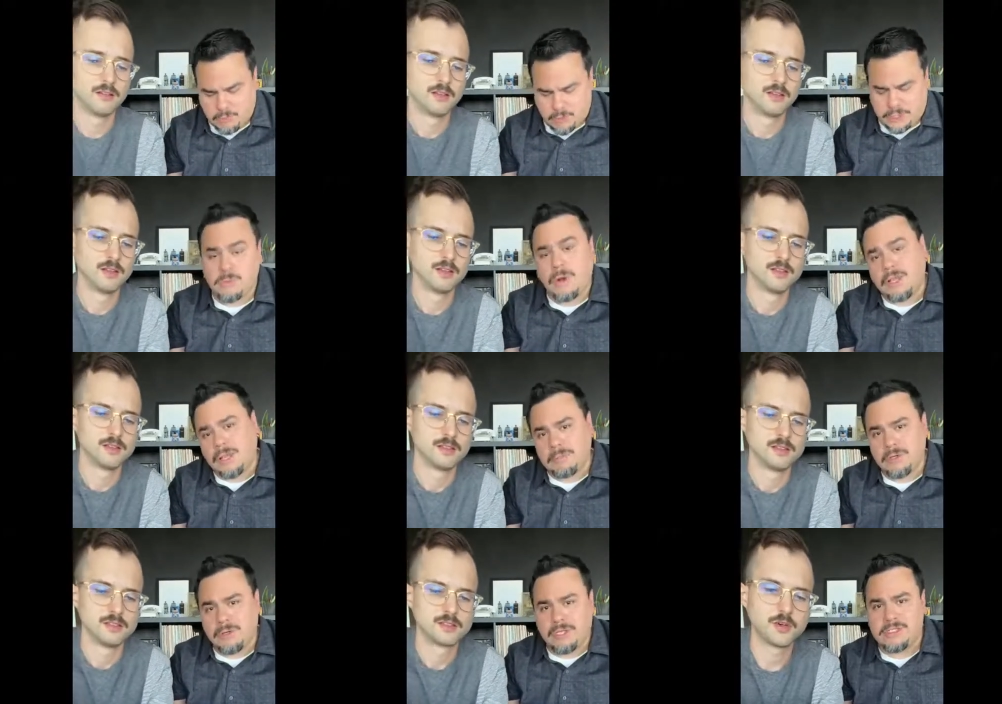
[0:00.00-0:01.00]
Speaker 1: points while I'm
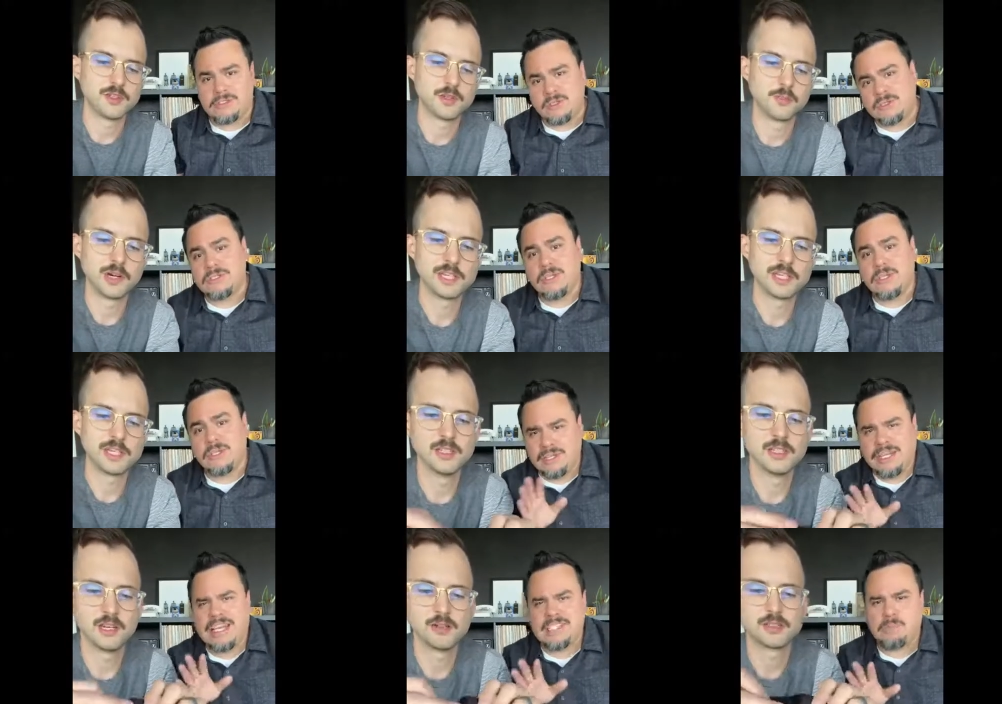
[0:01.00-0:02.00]
doing this. So on so the bracelet,
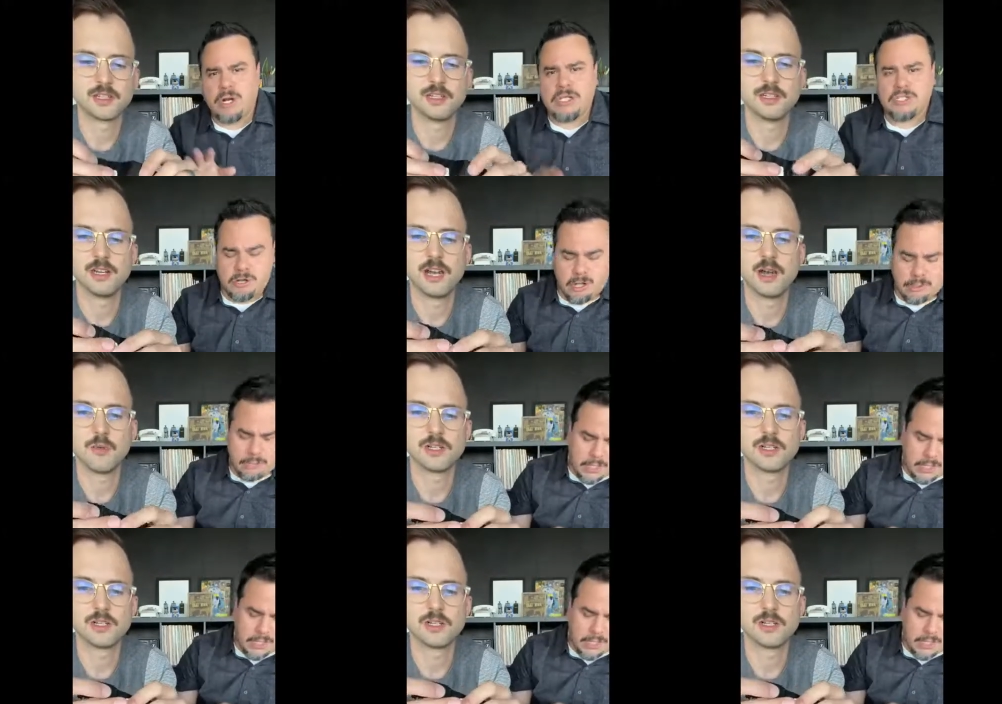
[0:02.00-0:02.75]
less pressure gonna, on I me.